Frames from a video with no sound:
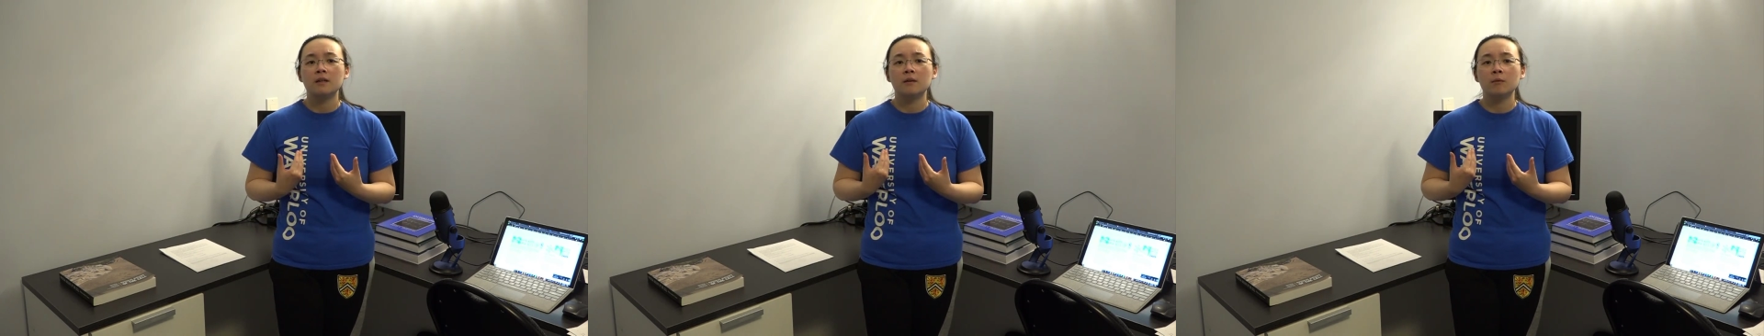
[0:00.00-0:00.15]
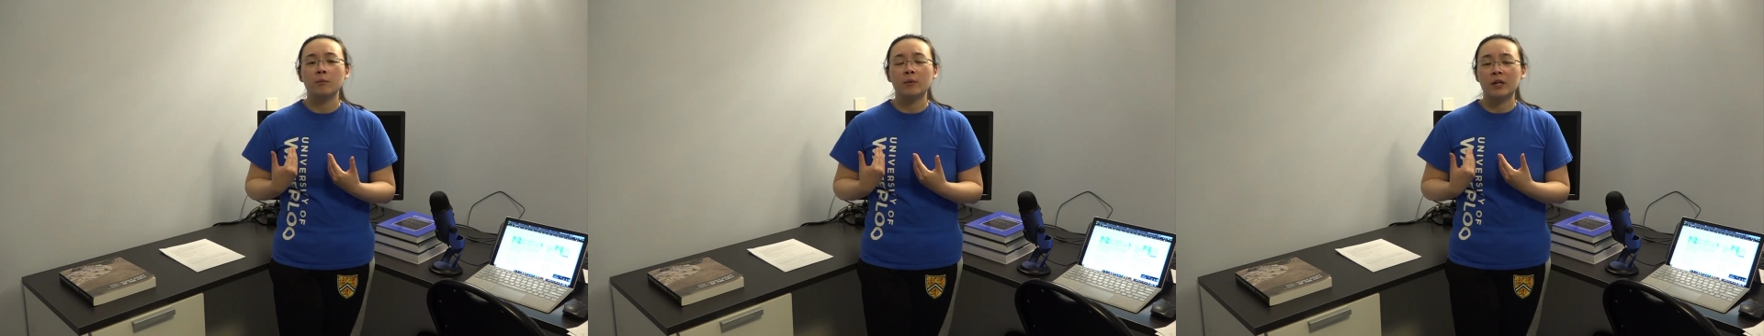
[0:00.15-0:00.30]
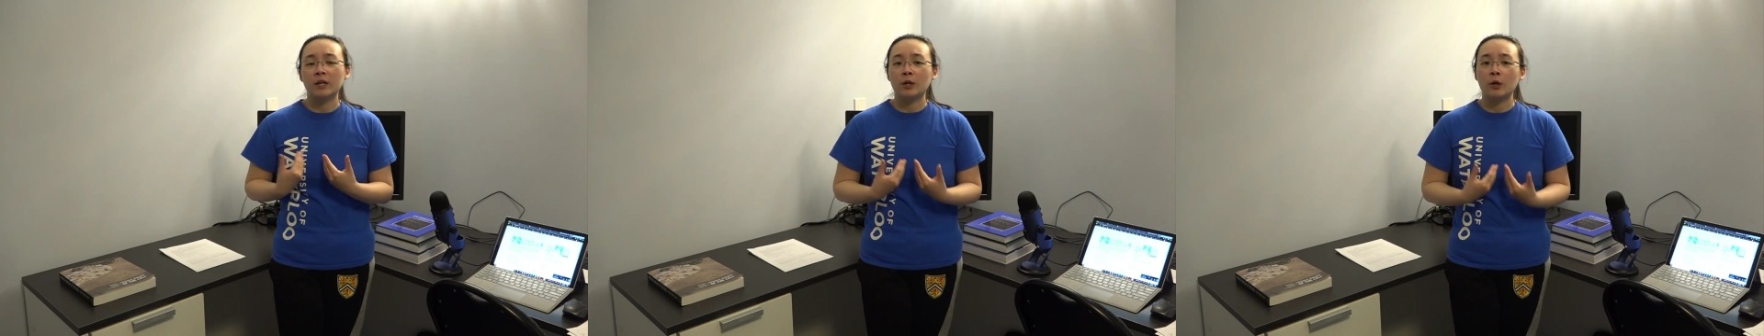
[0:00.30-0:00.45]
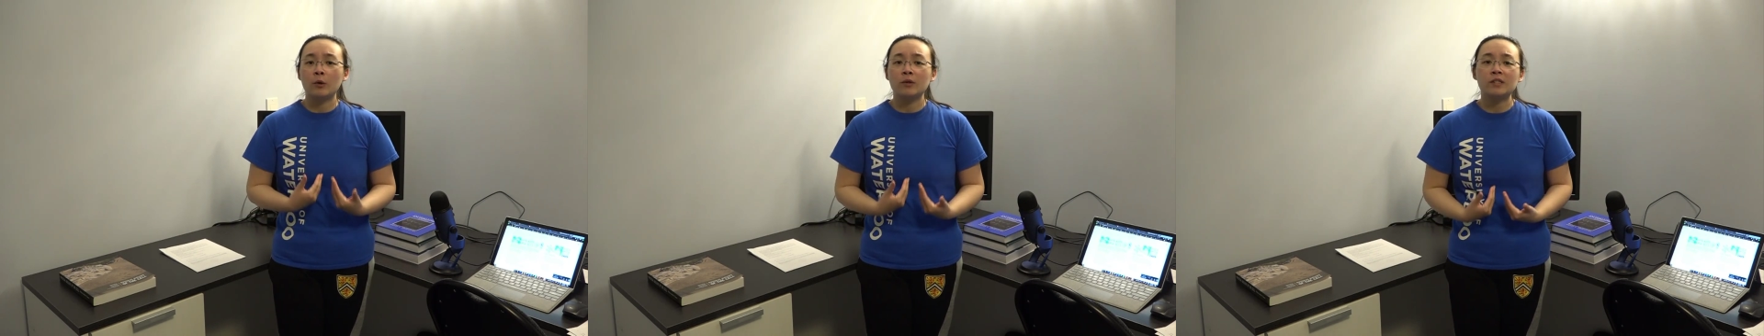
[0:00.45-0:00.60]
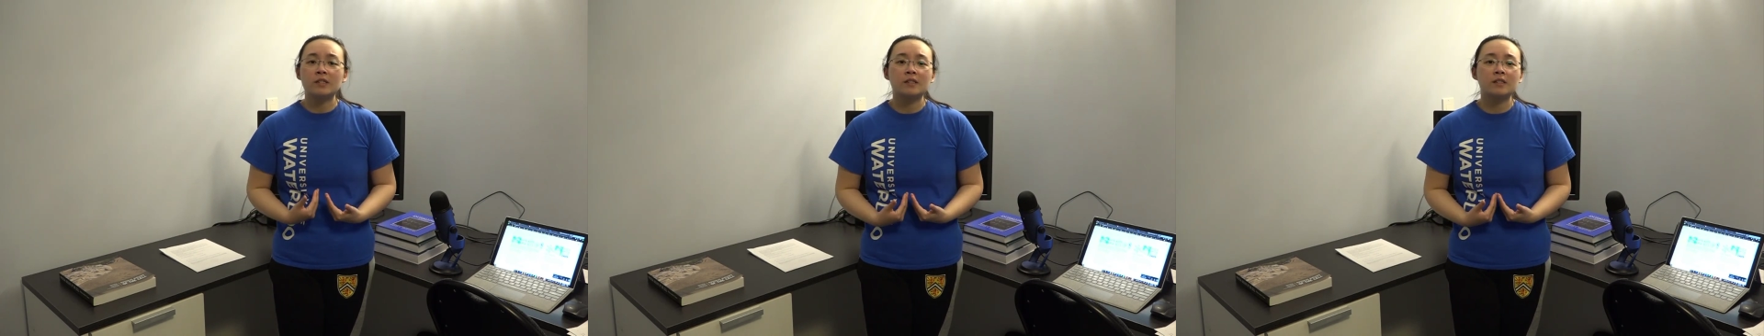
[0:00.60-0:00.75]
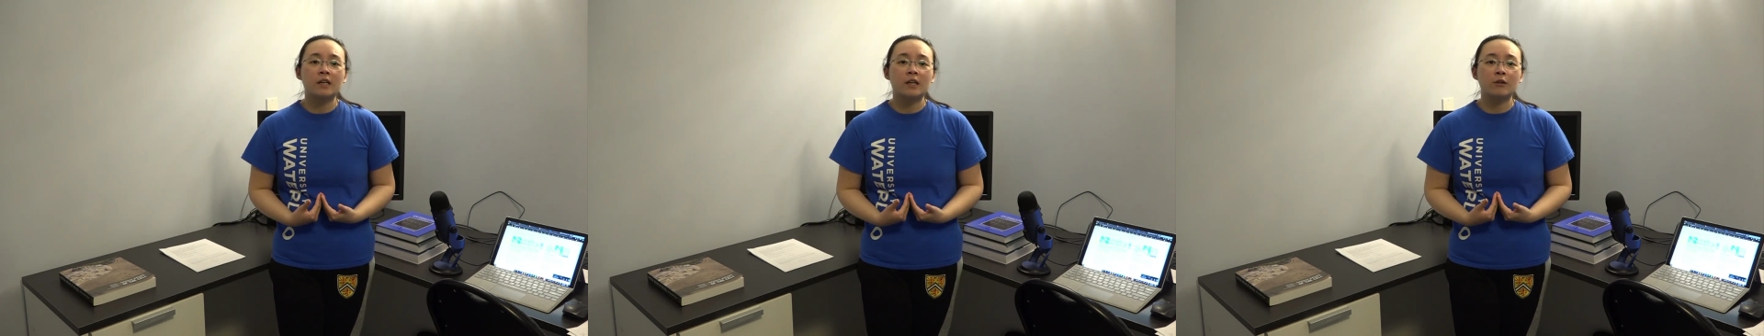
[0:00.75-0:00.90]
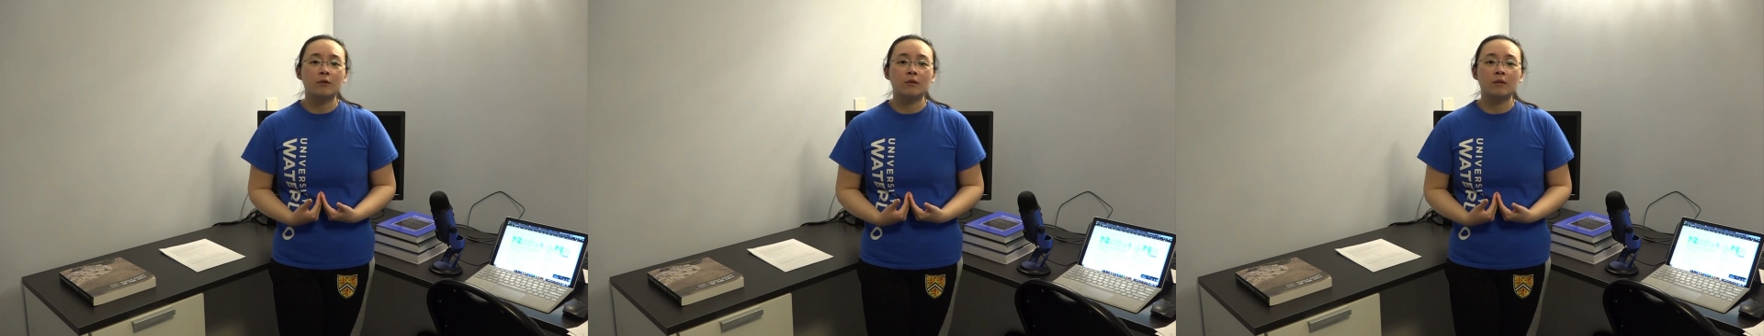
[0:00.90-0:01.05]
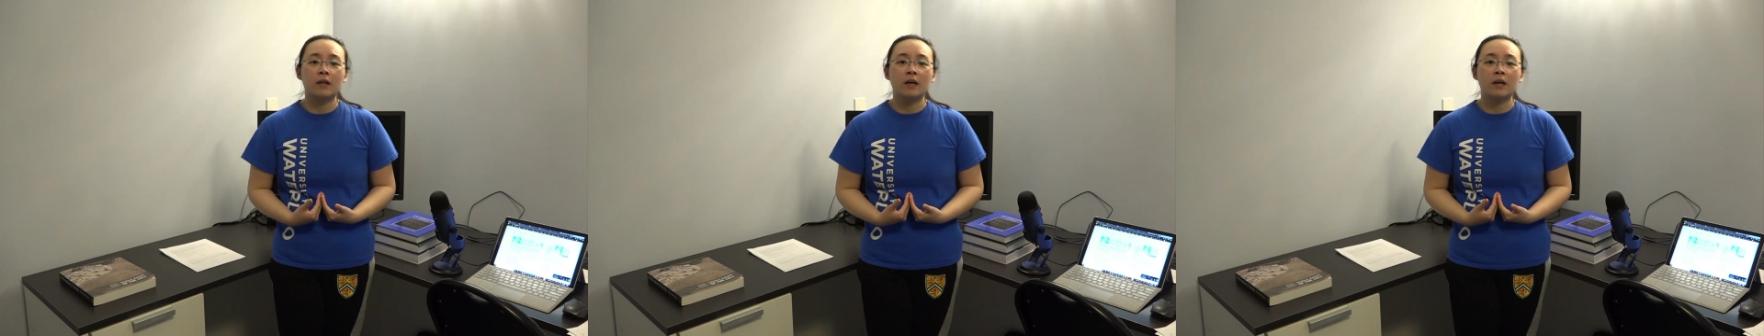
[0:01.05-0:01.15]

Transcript: when it goes inside your